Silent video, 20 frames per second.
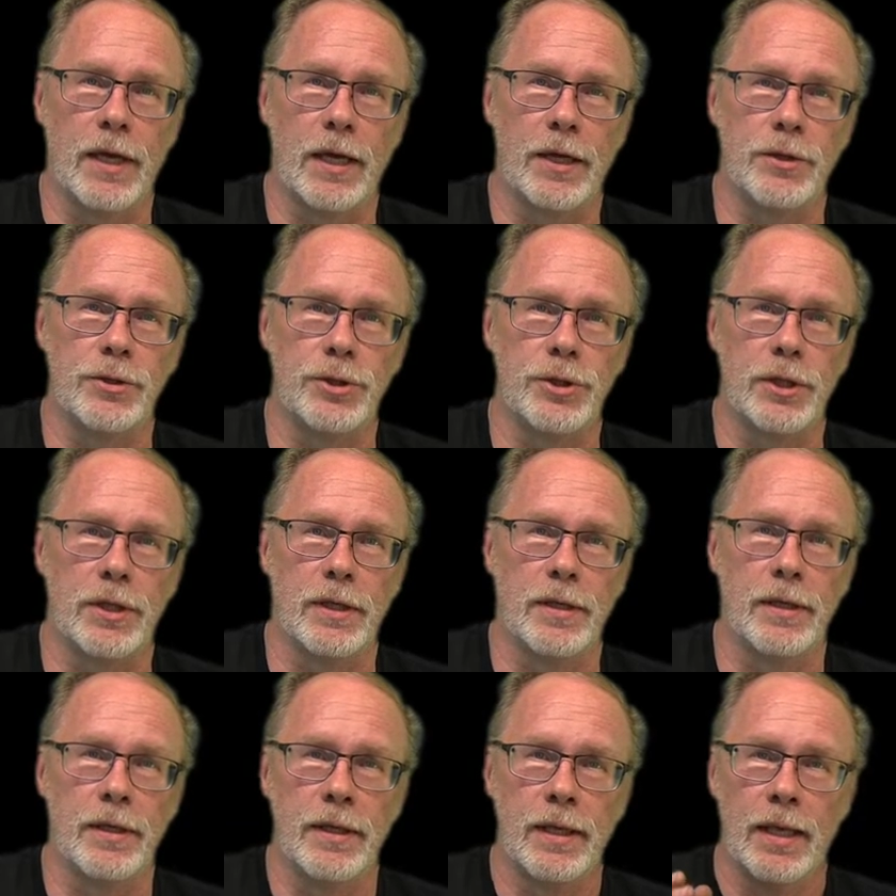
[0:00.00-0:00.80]
the
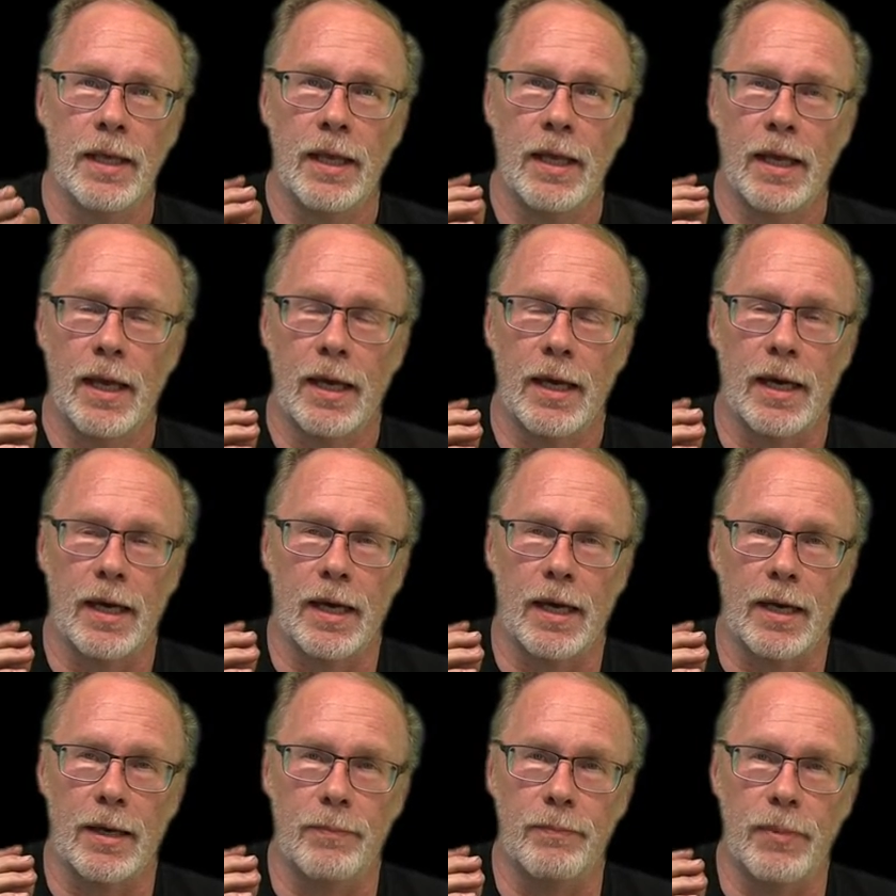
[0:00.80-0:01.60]
engine
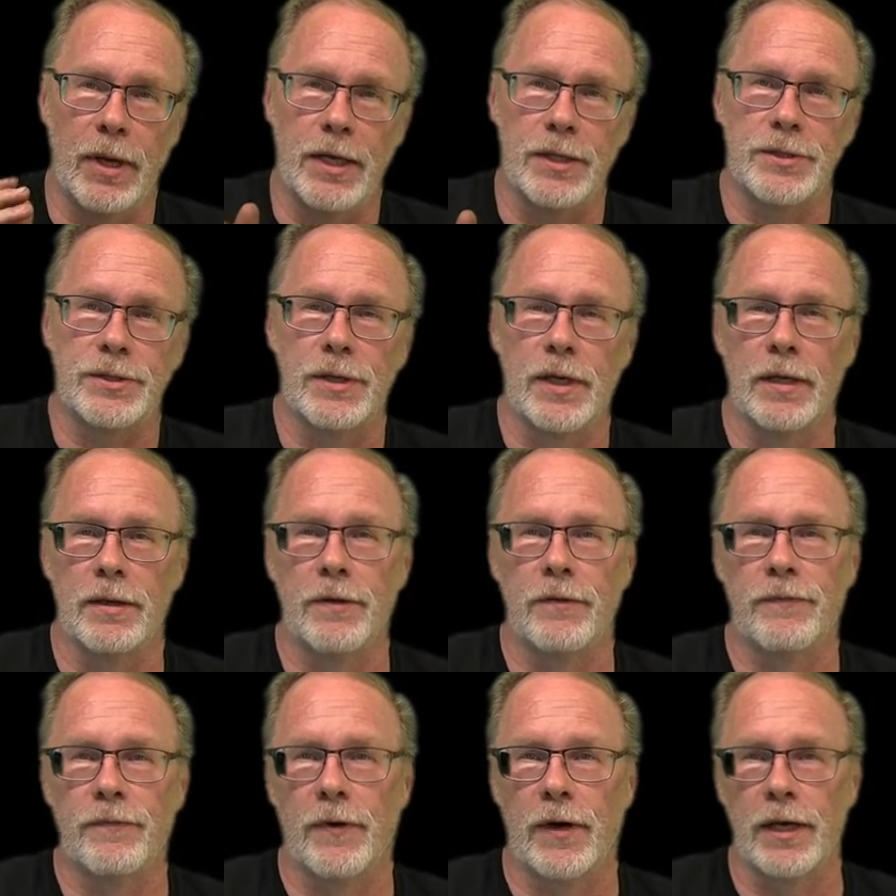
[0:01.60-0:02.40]
based on
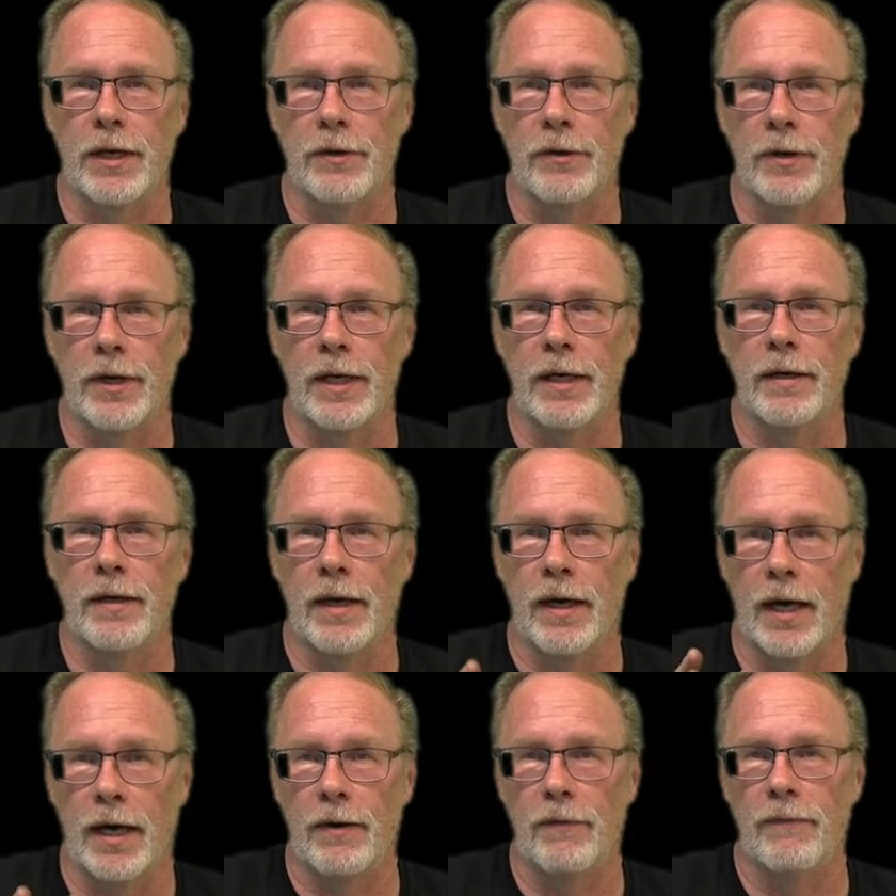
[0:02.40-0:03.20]
the firing
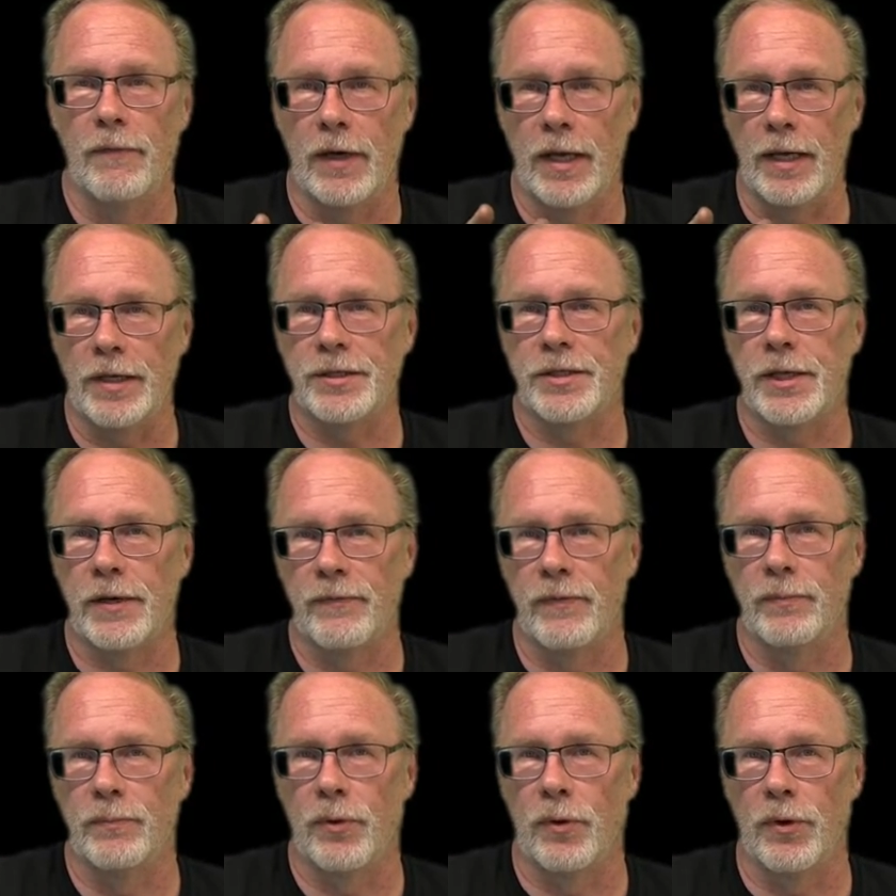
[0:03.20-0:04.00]
of a
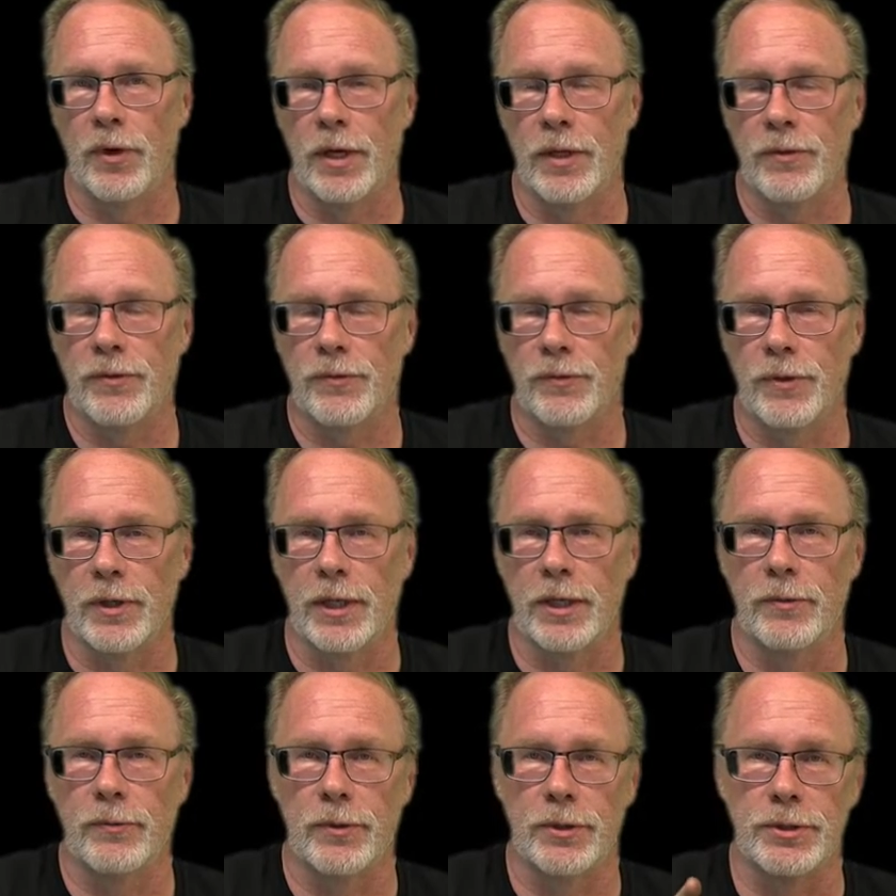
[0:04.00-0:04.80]

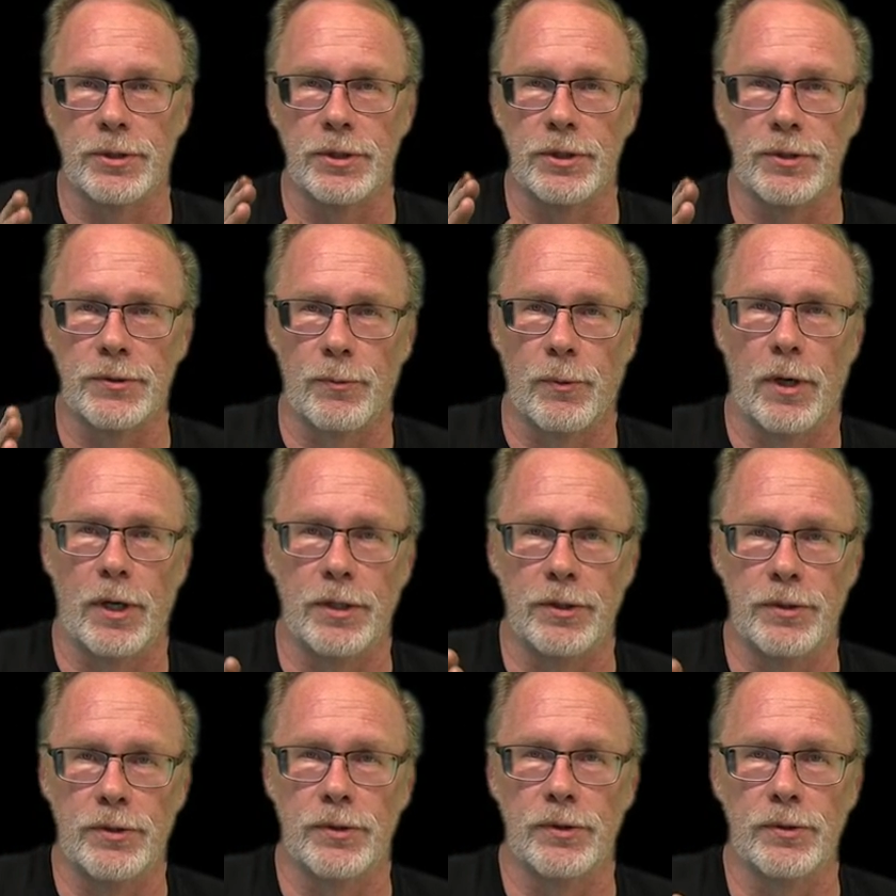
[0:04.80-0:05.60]
7.3, which is
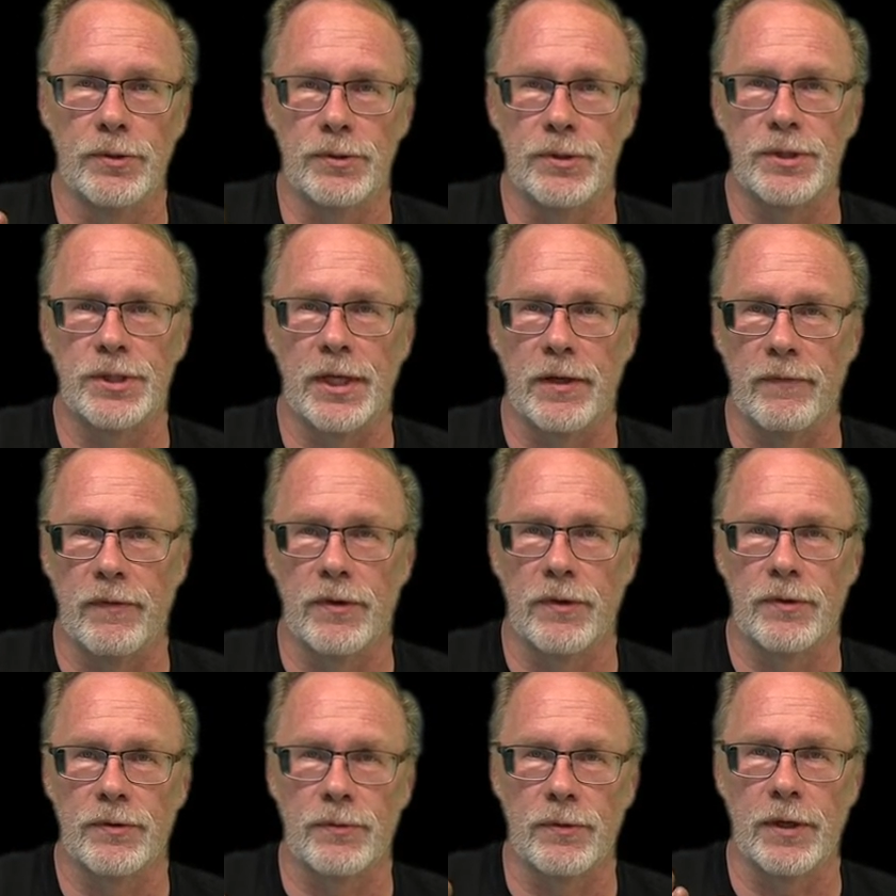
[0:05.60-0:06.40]
1, 2,
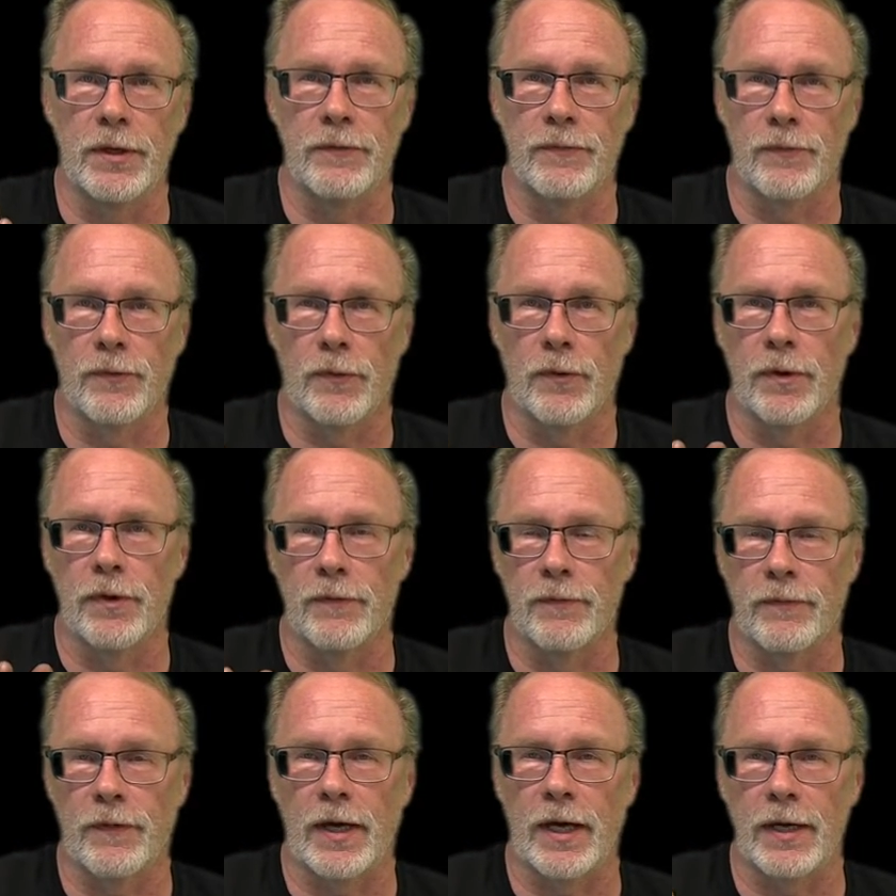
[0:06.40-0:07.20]
7, 3,
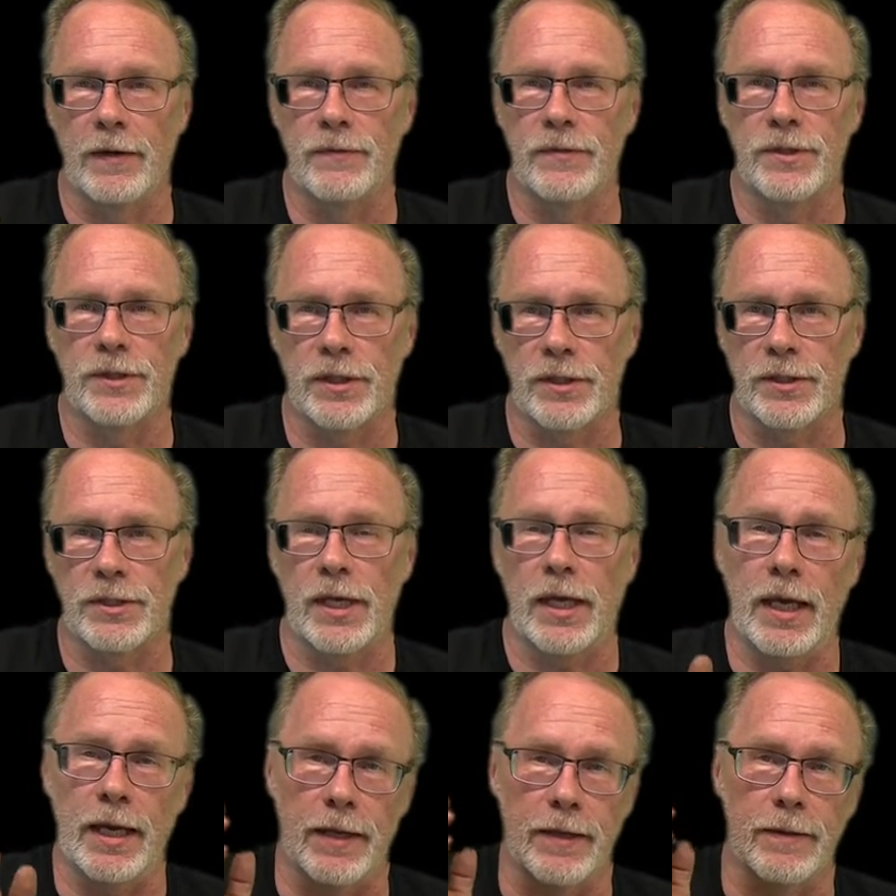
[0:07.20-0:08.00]
4, 5, 6,
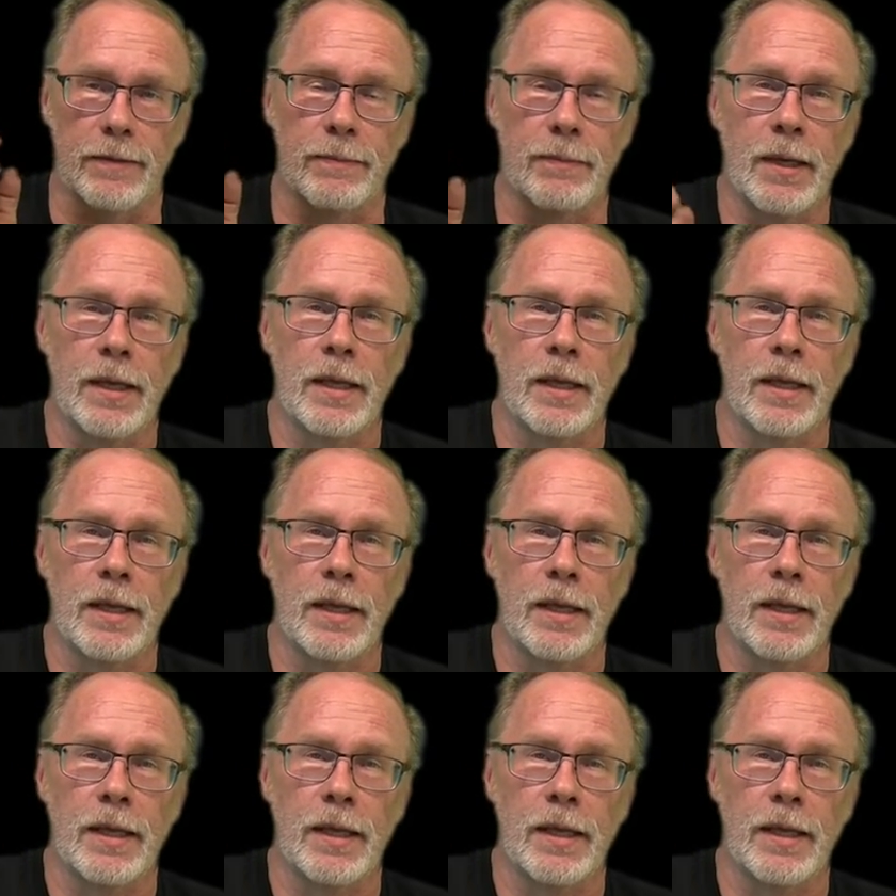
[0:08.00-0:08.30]
8.